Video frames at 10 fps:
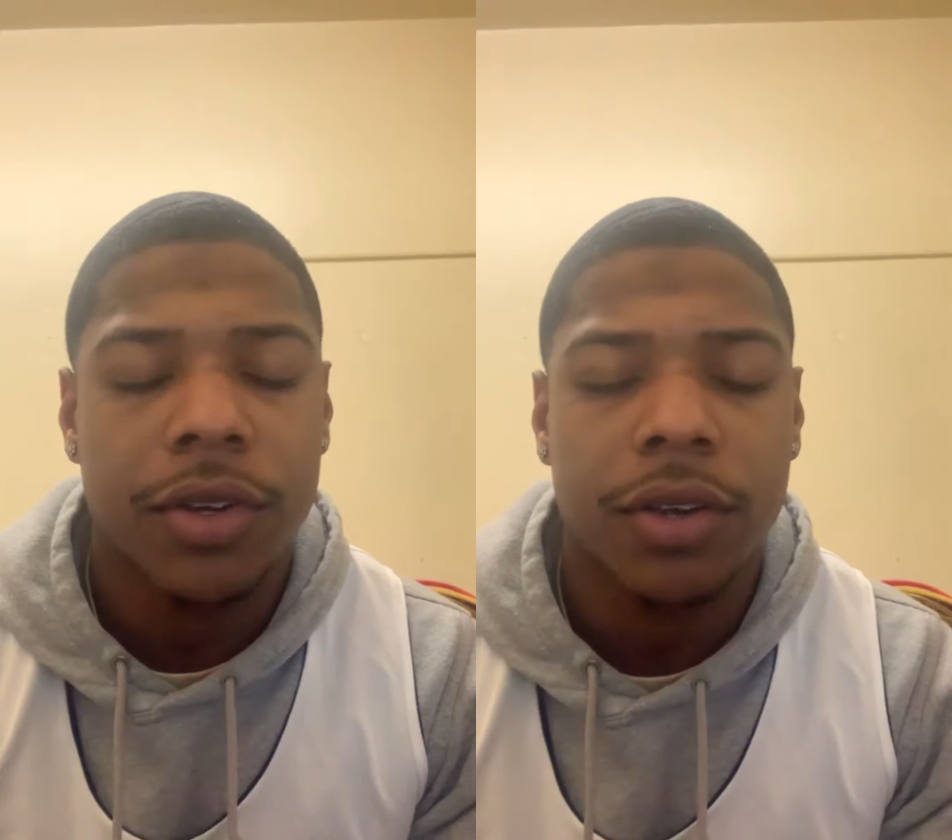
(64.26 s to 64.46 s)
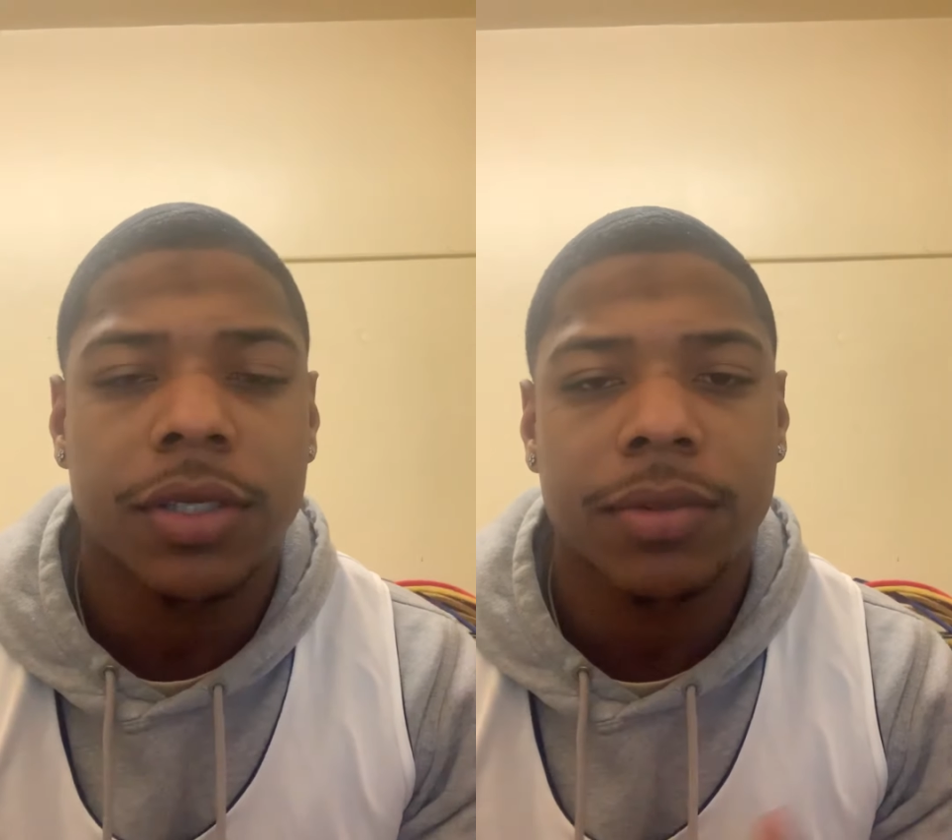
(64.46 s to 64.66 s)

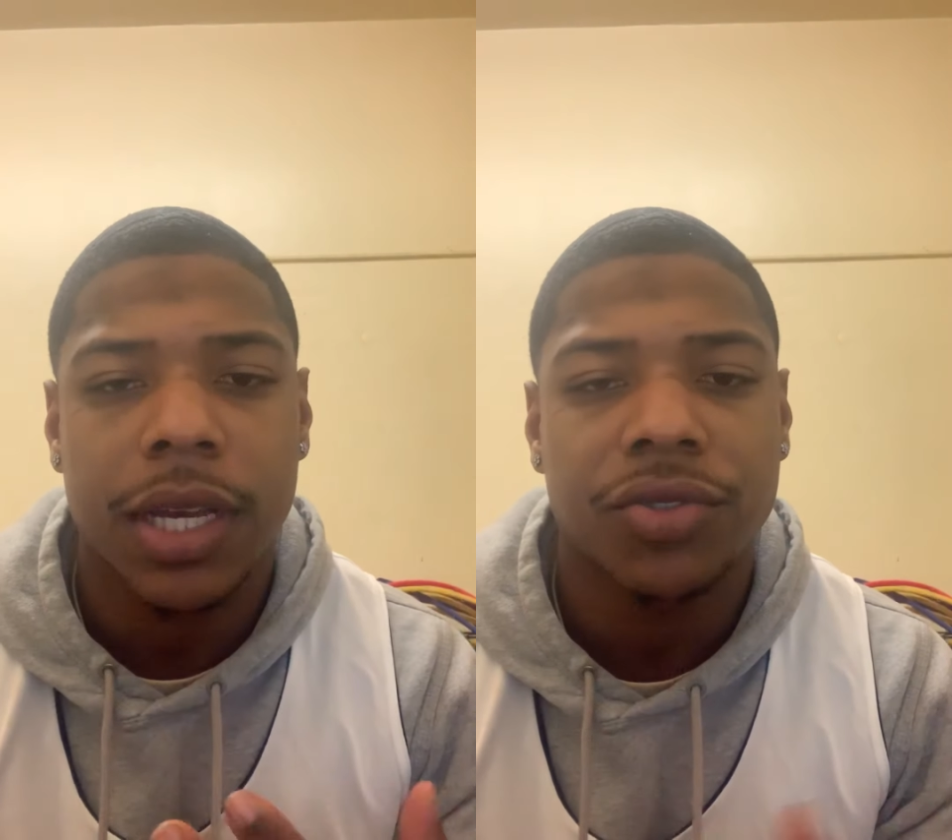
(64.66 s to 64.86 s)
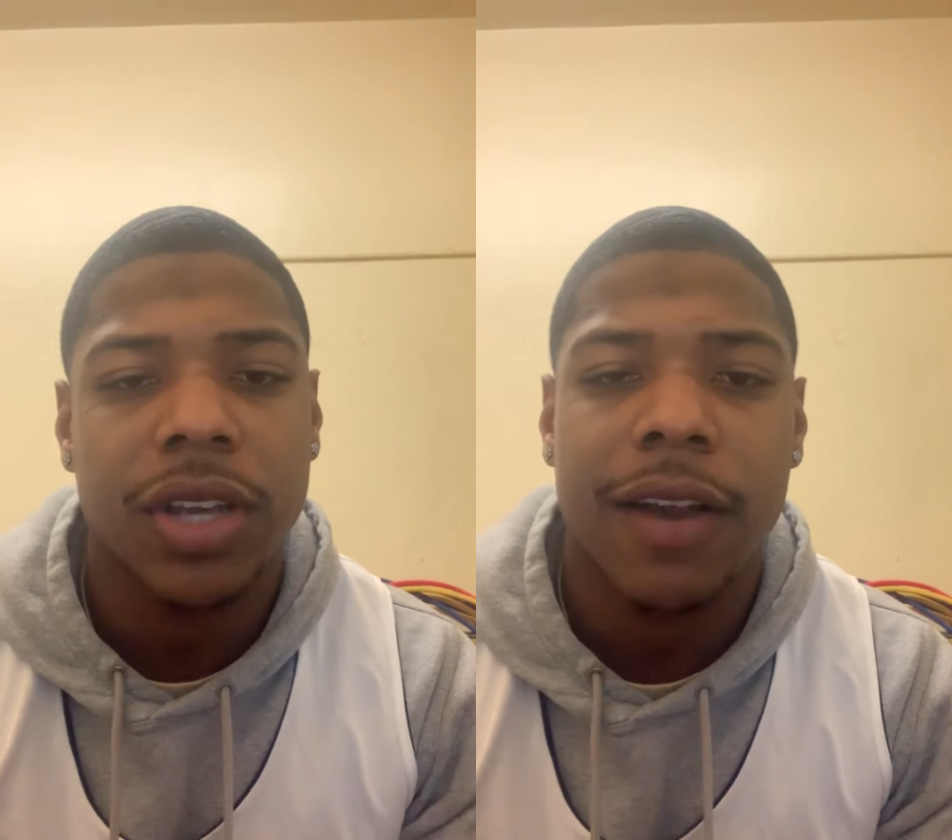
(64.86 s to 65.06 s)

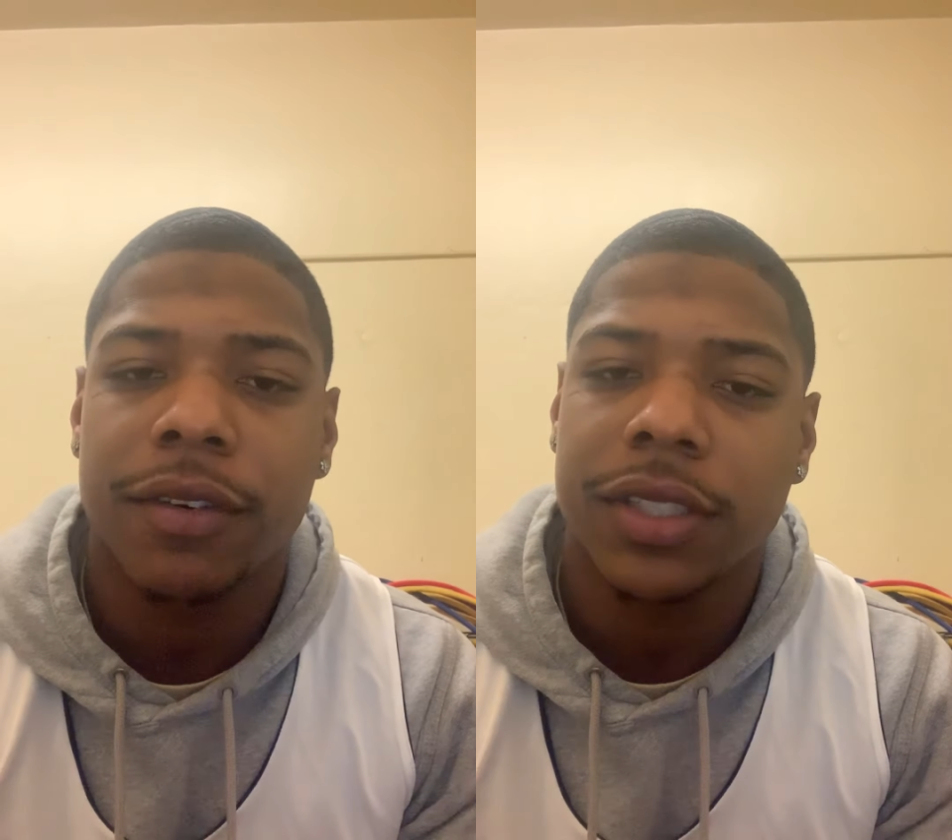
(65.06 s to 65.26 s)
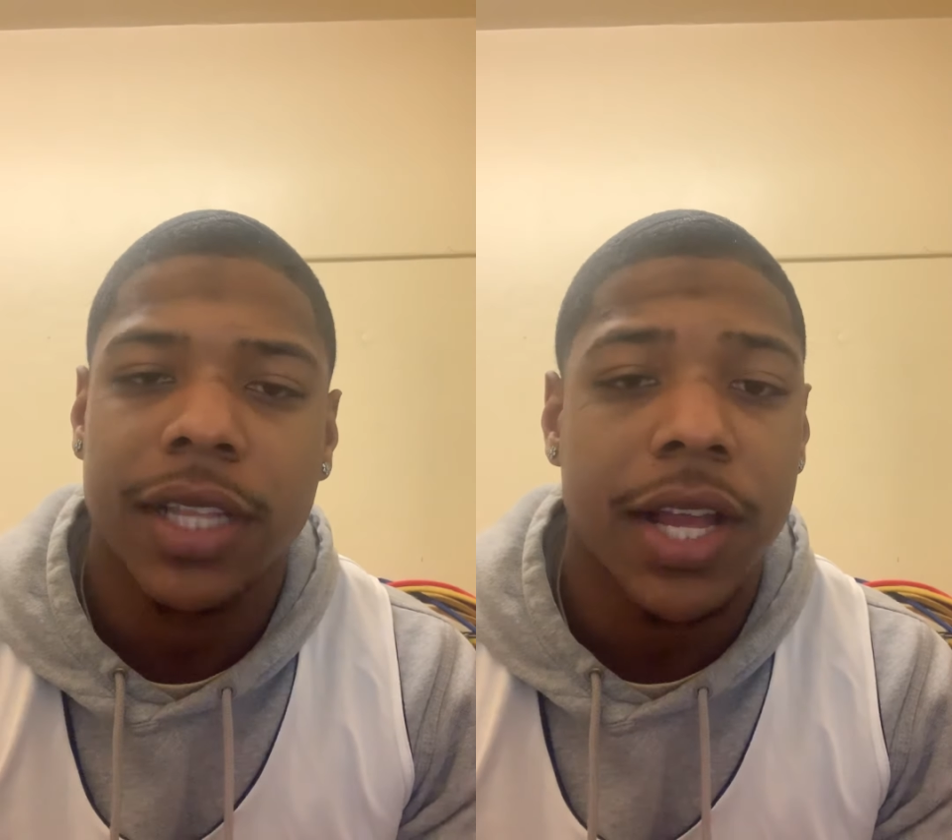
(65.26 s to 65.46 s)
sometimes you have
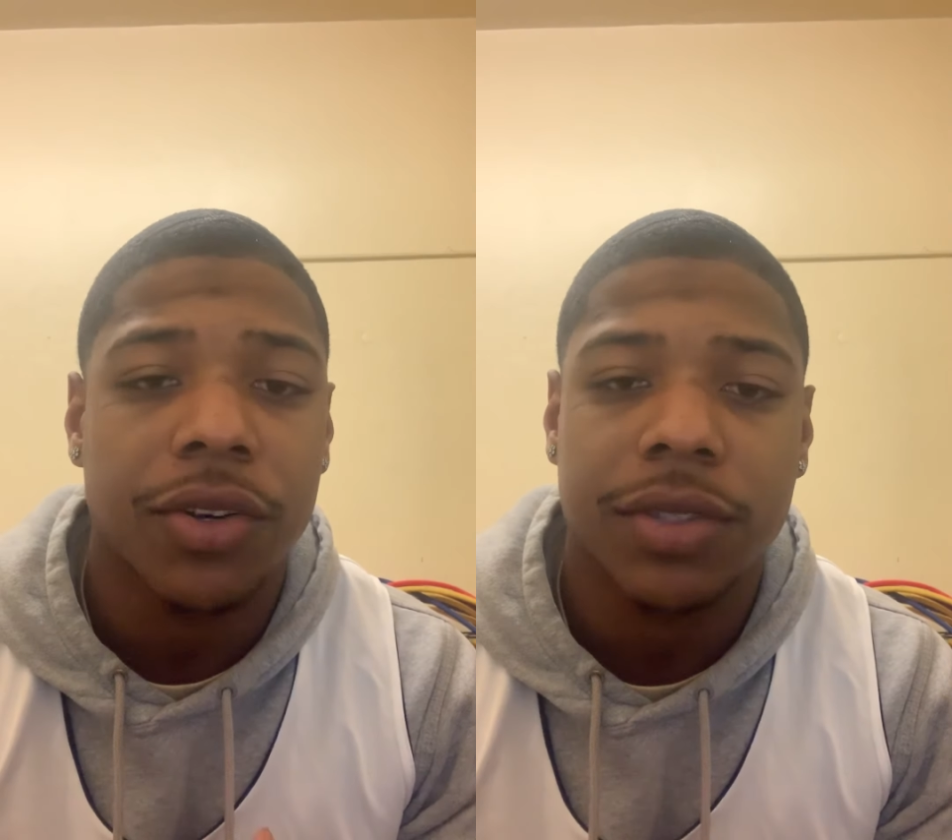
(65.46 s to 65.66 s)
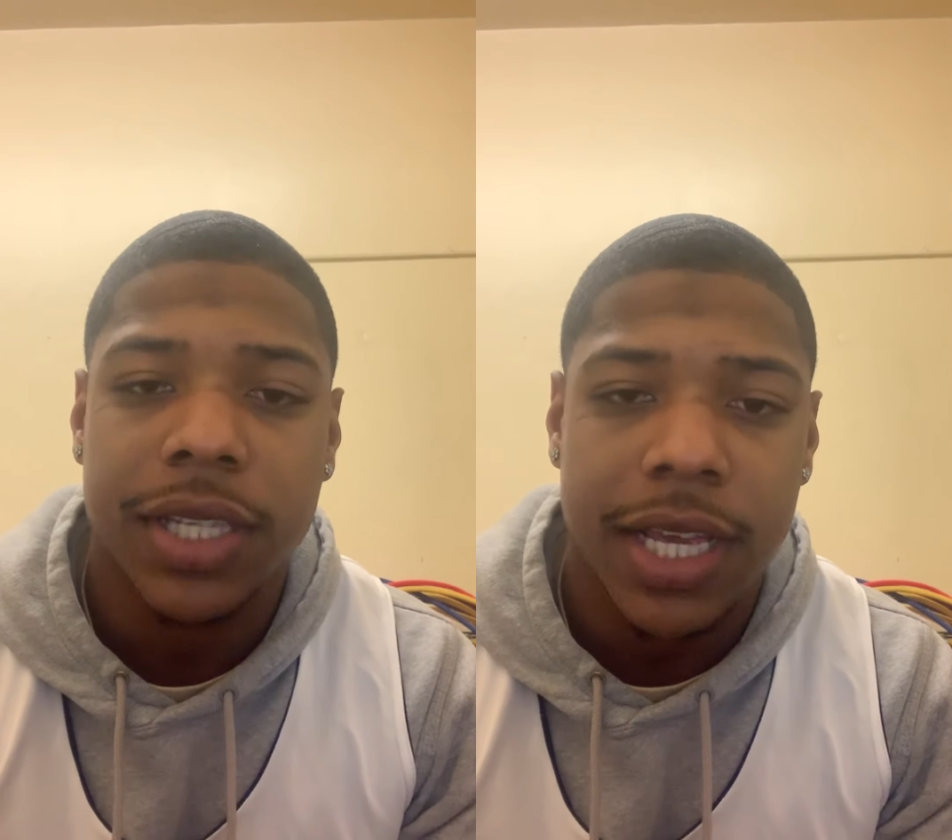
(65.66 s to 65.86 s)
a
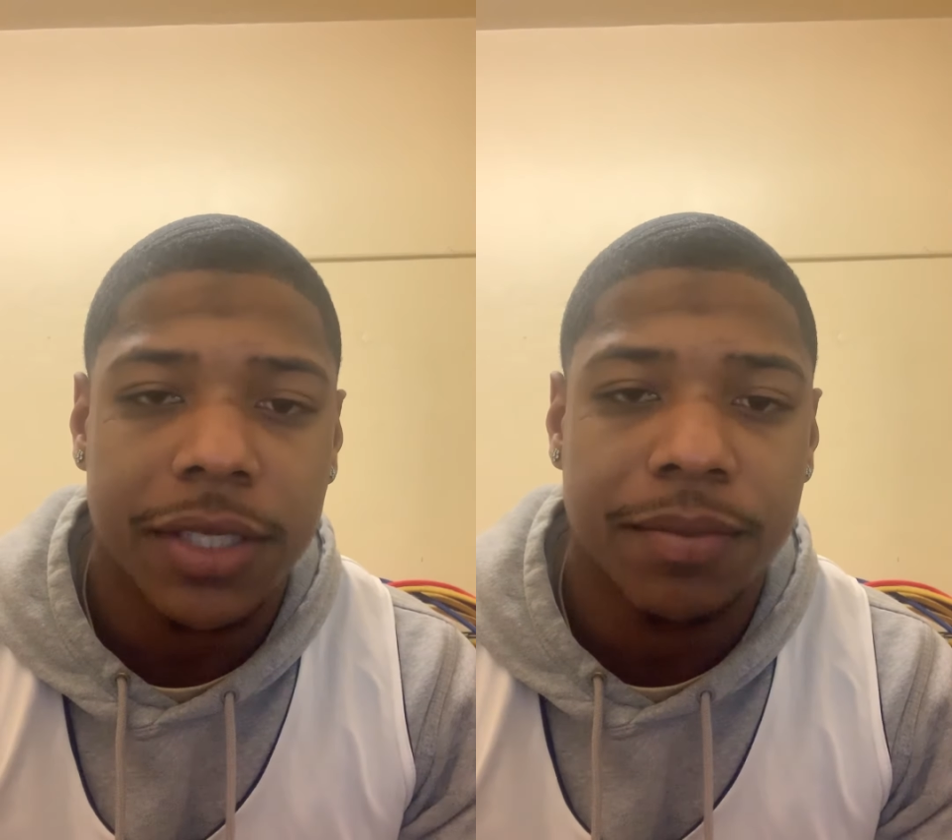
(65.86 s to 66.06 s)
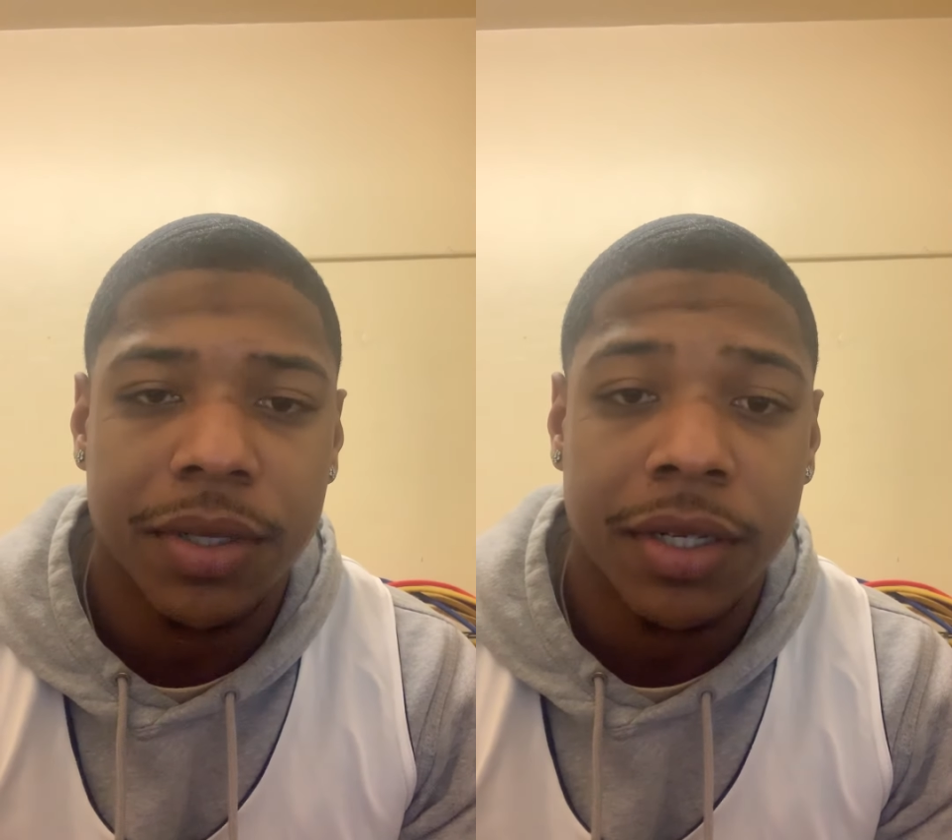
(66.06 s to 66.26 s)
standard
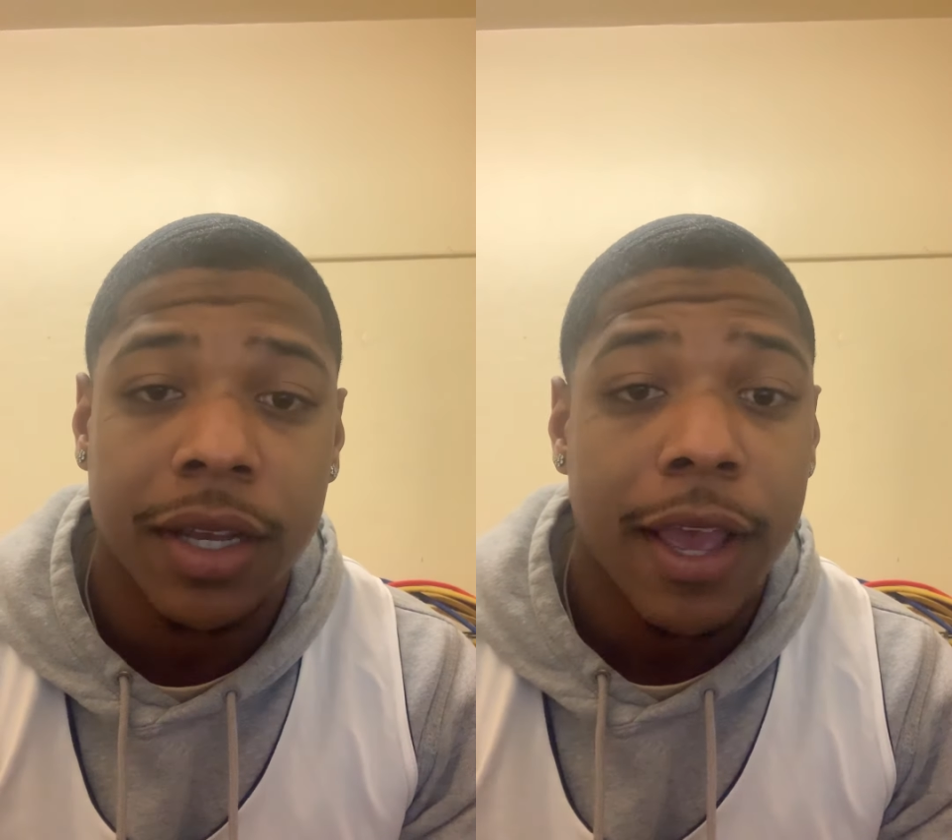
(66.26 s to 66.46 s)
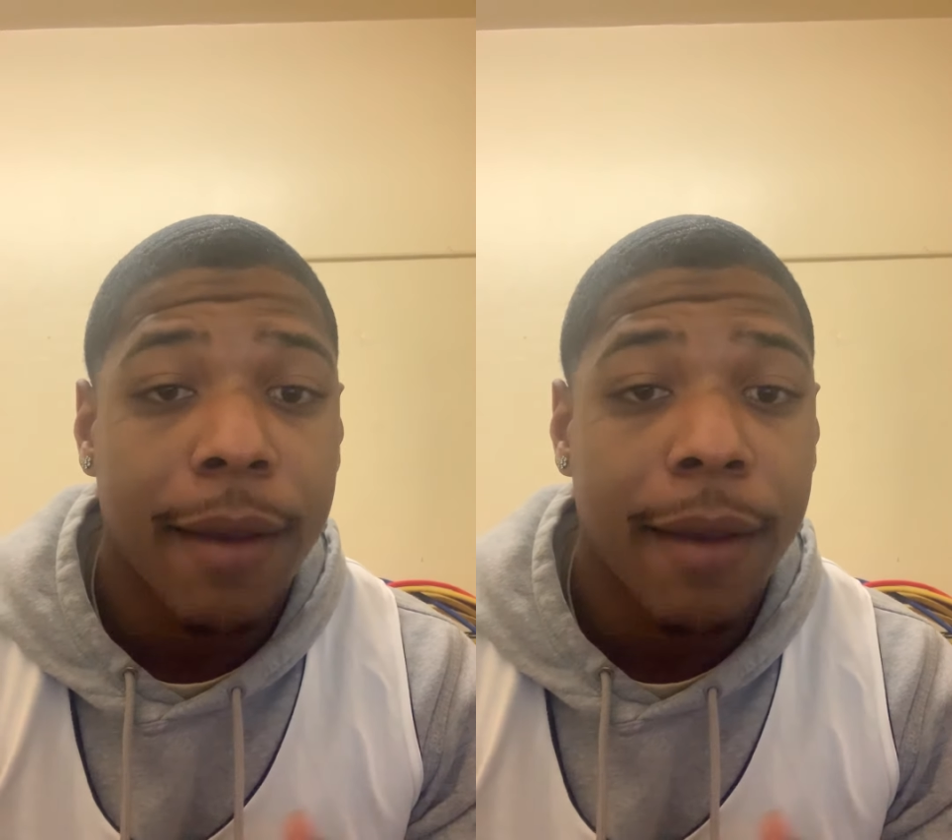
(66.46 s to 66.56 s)
textbook,